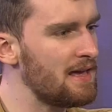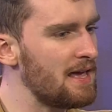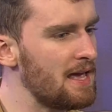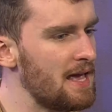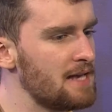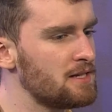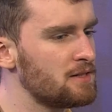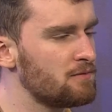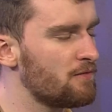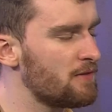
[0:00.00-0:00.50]
it
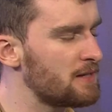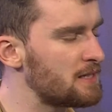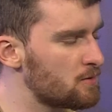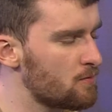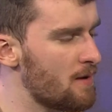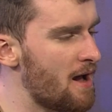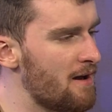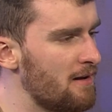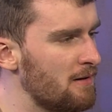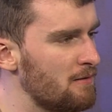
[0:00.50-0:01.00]
is. The
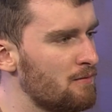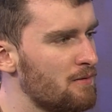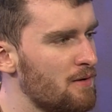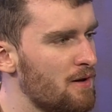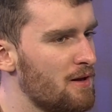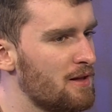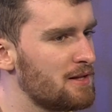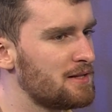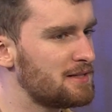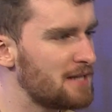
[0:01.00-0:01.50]
swearing
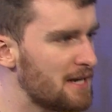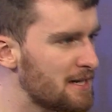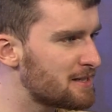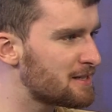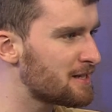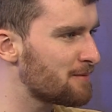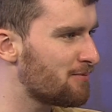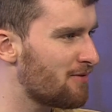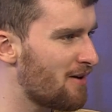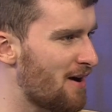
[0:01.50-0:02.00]
did
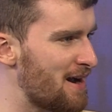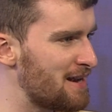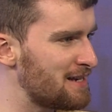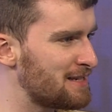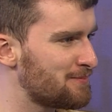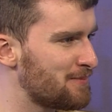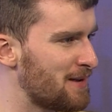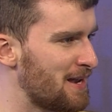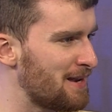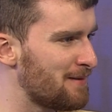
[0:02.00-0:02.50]
surprise
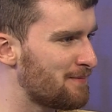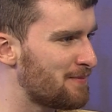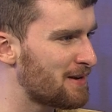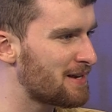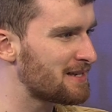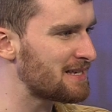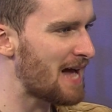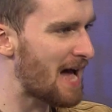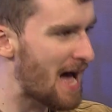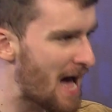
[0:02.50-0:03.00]
me,
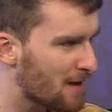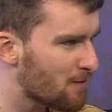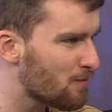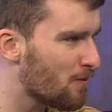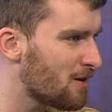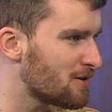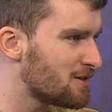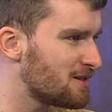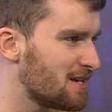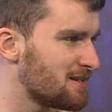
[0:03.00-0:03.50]
because I had
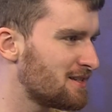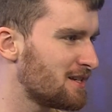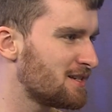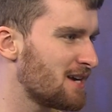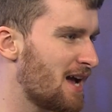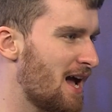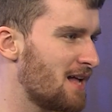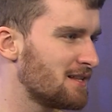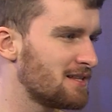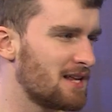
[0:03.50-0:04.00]
watched it as a
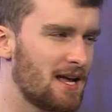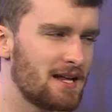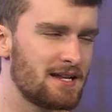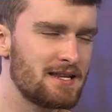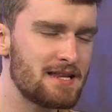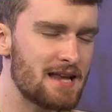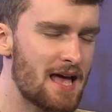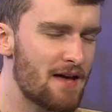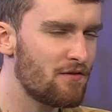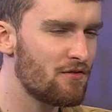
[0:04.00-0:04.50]
child and I
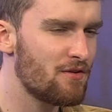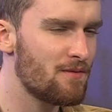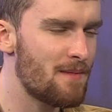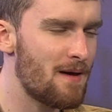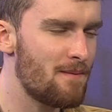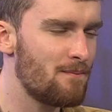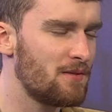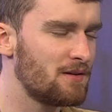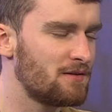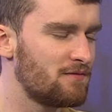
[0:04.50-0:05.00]
never
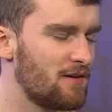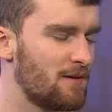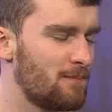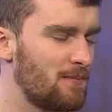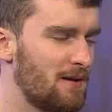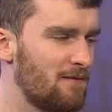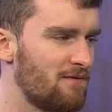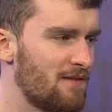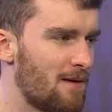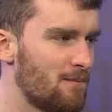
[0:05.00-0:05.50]
remembered there
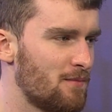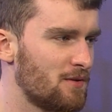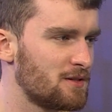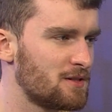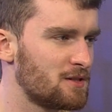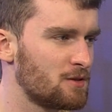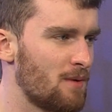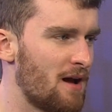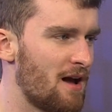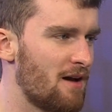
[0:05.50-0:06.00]
being that much
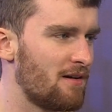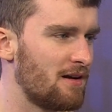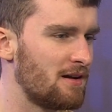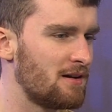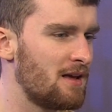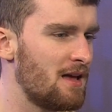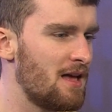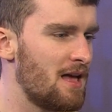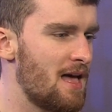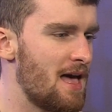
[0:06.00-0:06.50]
swearing.
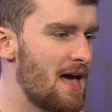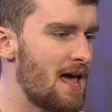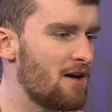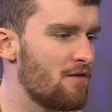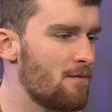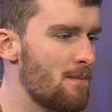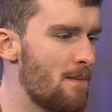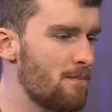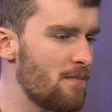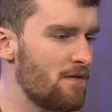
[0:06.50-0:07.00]
And I
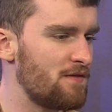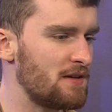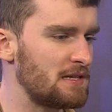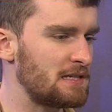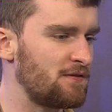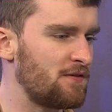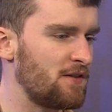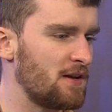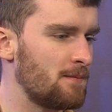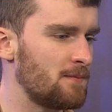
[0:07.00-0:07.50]
remember this
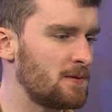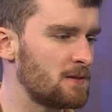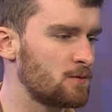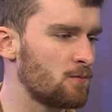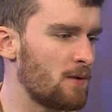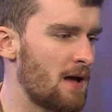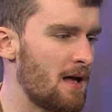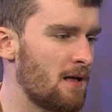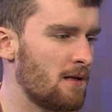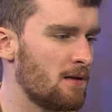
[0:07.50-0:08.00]
film as
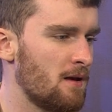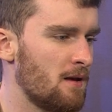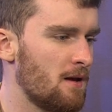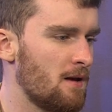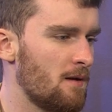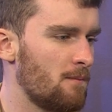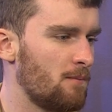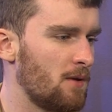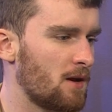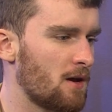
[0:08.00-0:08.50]
well
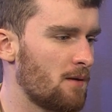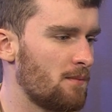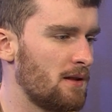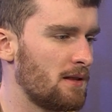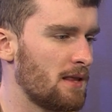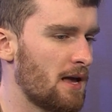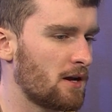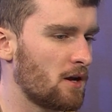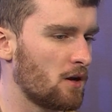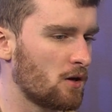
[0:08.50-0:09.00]
becoming
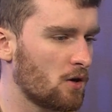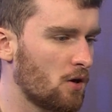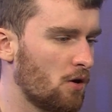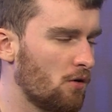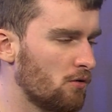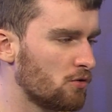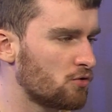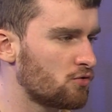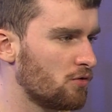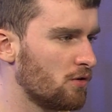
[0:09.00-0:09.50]
like a
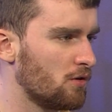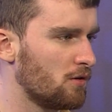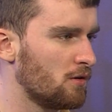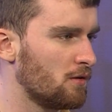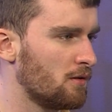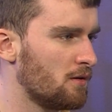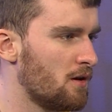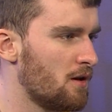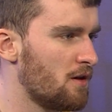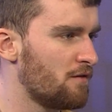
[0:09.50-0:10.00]

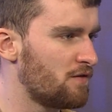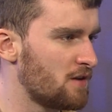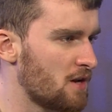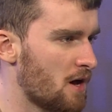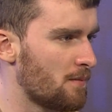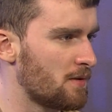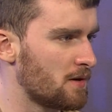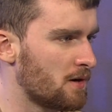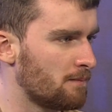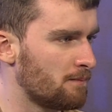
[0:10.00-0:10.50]
cultural
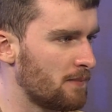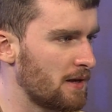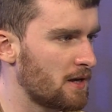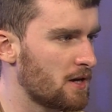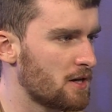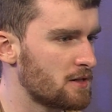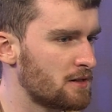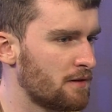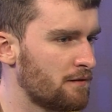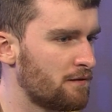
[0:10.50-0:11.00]
phenomenon
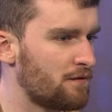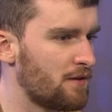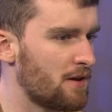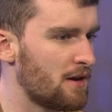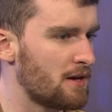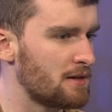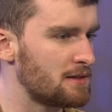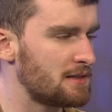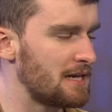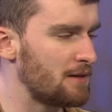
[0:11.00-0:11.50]
because of
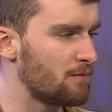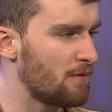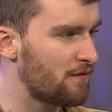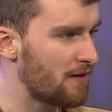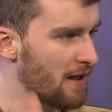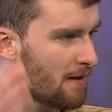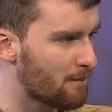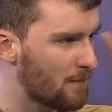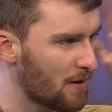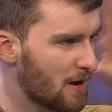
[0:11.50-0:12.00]
the scene with
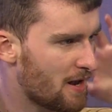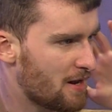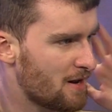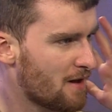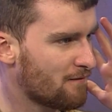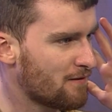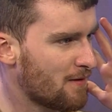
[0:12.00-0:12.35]
him putting on the